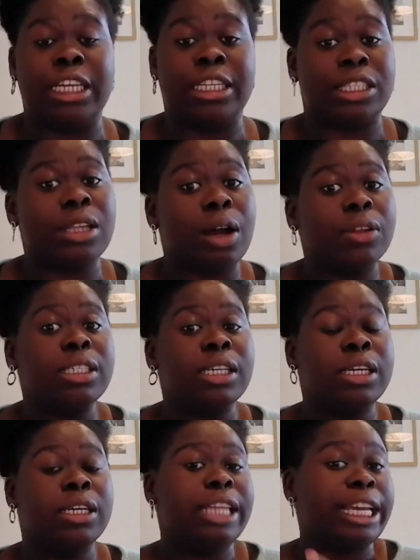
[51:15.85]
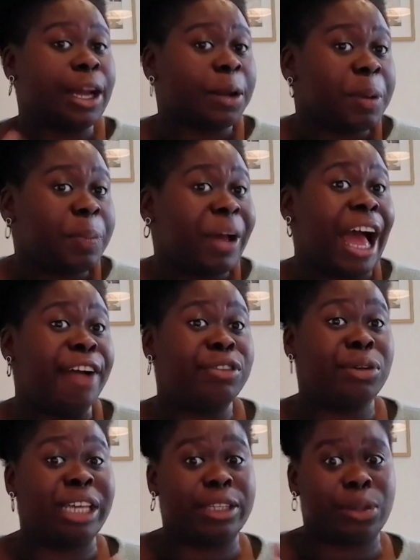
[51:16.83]
It's not that young people have
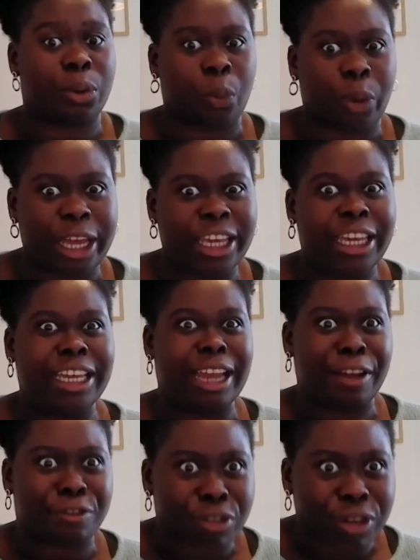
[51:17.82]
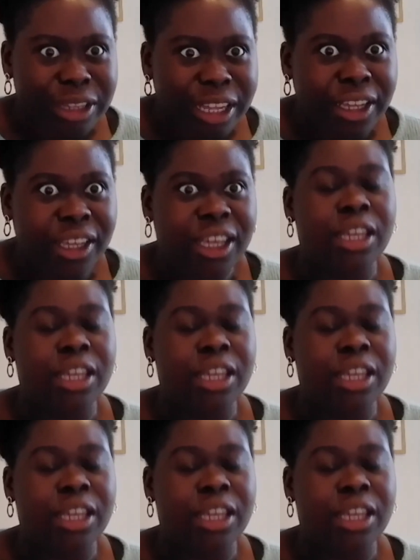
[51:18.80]
to get their way in everything,